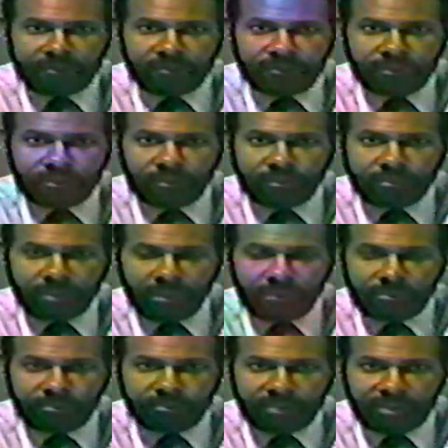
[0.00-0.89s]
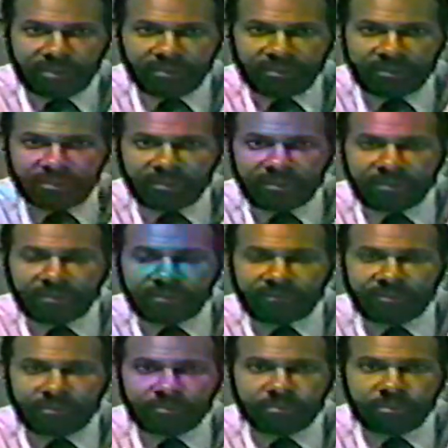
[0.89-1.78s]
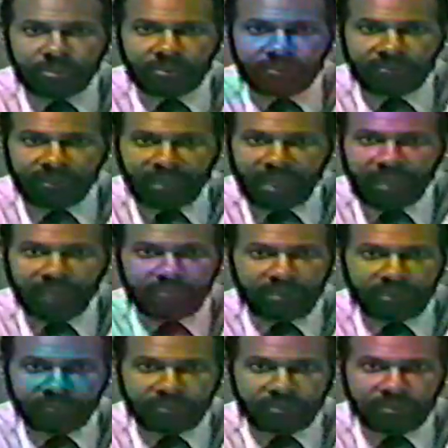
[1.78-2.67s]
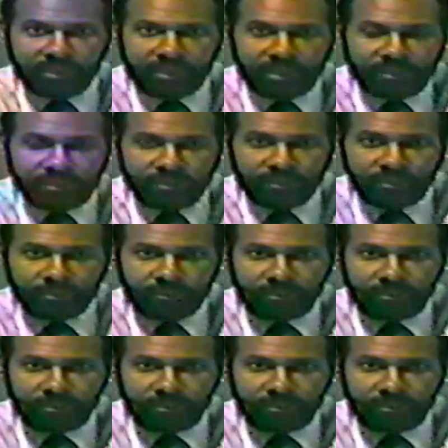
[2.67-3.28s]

your probability from 0.5 if you need to,